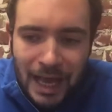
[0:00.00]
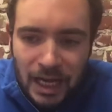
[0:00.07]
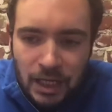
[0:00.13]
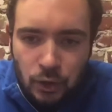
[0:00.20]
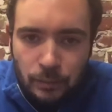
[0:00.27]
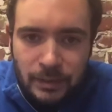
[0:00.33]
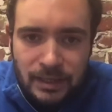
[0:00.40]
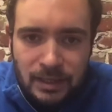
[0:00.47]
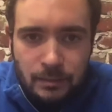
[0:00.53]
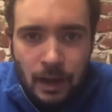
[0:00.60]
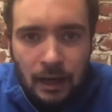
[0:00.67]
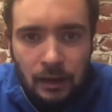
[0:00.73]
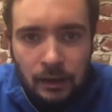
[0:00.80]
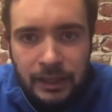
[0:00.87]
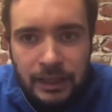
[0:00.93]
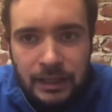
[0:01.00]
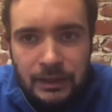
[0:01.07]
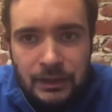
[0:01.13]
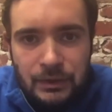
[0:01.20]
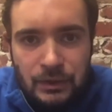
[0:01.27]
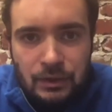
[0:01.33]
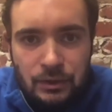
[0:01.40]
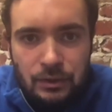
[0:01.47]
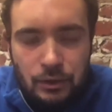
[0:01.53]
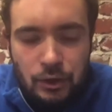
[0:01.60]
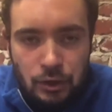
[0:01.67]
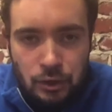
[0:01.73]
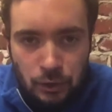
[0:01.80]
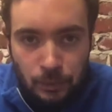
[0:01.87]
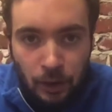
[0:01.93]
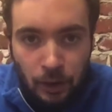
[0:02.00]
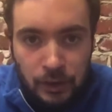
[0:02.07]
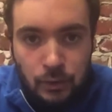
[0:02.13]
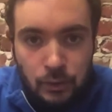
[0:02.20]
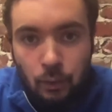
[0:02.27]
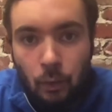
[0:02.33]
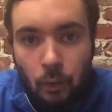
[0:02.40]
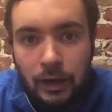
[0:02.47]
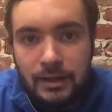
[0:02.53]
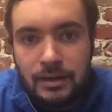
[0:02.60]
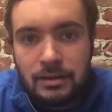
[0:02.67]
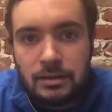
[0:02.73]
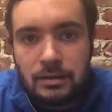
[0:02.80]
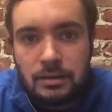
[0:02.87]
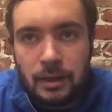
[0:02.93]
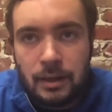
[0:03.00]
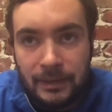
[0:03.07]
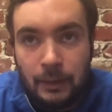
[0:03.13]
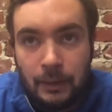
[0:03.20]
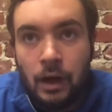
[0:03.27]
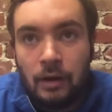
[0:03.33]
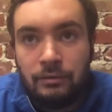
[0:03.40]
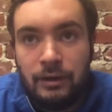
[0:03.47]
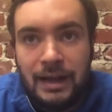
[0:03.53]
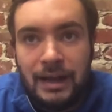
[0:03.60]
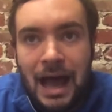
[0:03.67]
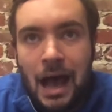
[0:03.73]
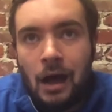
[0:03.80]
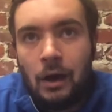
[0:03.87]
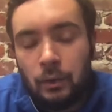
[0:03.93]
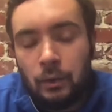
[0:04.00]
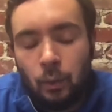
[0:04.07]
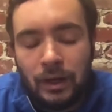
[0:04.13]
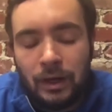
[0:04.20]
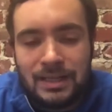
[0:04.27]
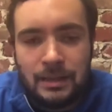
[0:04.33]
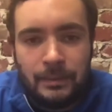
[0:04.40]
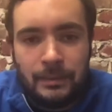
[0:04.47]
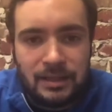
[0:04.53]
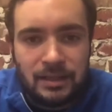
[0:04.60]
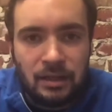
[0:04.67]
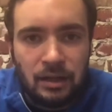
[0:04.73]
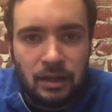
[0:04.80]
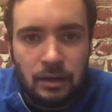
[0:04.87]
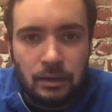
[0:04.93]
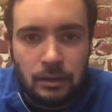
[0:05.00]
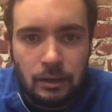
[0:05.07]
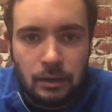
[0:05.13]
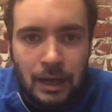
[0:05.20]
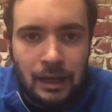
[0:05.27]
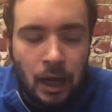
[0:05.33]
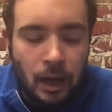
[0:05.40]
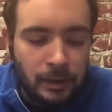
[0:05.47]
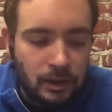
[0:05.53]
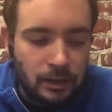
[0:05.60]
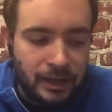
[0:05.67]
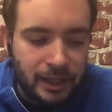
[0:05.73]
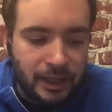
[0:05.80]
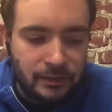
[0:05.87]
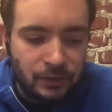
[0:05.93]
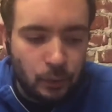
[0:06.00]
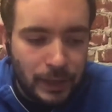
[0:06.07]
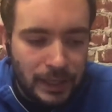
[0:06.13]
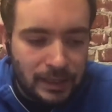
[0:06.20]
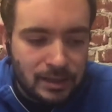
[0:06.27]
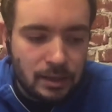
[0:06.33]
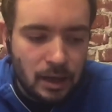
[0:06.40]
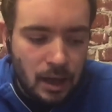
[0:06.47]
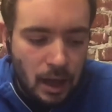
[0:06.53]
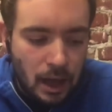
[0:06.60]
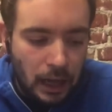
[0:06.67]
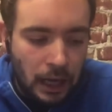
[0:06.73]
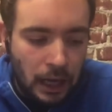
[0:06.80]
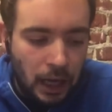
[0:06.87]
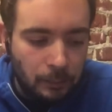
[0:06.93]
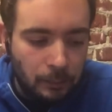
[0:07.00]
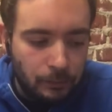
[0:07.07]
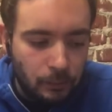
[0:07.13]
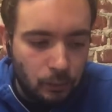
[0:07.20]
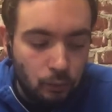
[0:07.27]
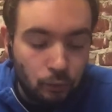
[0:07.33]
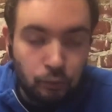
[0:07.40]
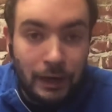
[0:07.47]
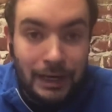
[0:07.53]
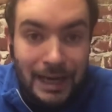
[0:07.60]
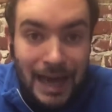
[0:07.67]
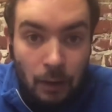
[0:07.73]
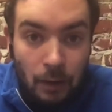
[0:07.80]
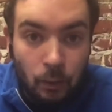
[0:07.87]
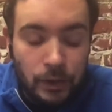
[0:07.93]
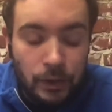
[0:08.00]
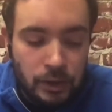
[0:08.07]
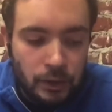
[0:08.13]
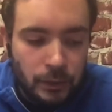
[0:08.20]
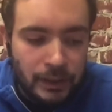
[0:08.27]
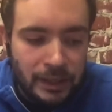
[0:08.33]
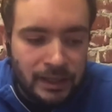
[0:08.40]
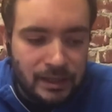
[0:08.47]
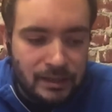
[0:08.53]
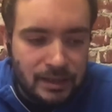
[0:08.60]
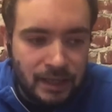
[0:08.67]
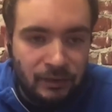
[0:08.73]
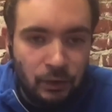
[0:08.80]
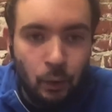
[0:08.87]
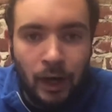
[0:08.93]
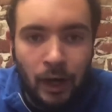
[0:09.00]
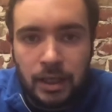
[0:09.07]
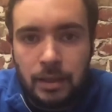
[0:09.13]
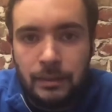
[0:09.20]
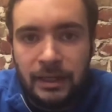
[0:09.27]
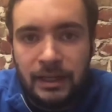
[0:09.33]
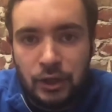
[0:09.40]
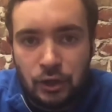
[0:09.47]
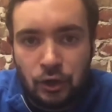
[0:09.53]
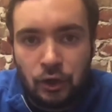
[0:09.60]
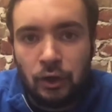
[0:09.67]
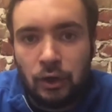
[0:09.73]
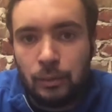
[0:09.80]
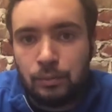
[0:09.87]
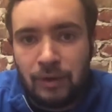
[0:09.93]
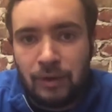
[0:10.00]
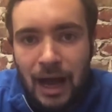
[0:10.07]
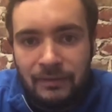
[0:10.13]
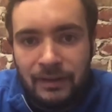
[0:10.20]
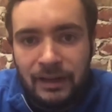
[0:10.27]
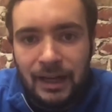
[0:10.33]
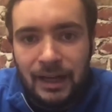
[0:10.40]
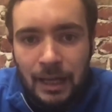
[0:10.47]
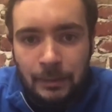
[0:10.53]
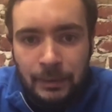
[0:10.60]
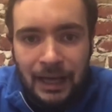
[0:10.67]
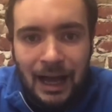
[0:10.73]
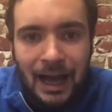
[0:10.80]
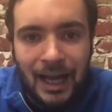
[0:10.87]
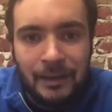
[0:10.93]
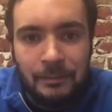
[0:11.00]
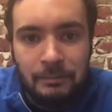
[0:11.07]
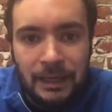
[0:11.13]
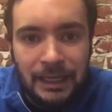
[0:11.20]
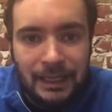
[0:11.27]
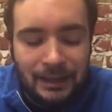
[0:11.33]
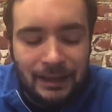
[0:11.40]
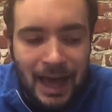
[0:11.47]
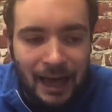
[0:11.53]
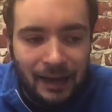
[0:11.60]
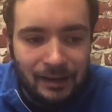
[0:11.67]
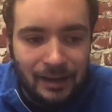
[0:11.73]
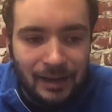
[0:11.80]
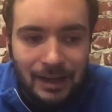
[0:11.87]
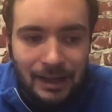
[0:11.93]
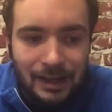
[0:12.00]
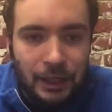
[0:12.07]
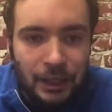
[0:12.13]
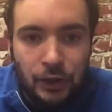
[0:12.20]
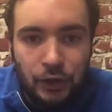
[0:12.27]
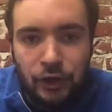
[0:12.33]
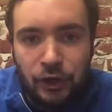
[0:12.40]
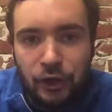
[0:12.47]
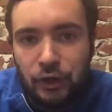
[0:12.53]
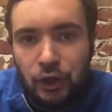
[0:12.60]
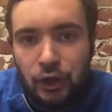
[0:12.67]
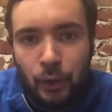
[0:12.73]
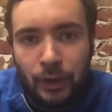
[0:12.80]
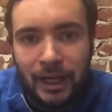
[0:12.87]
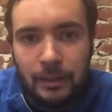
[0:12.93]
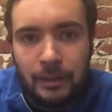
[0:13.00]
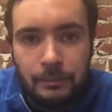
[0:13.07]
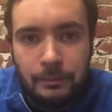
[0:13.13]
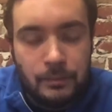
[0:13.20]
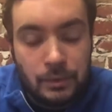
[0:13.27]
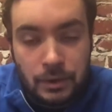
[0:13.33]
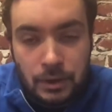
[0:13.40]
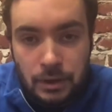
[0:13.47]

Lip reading: So the actual business model is two parts. One is something that we offer now, and one is something that's going to come in the next few weeks. Right now, what we do is if you want it to be an internal private API, meaning that either you work at a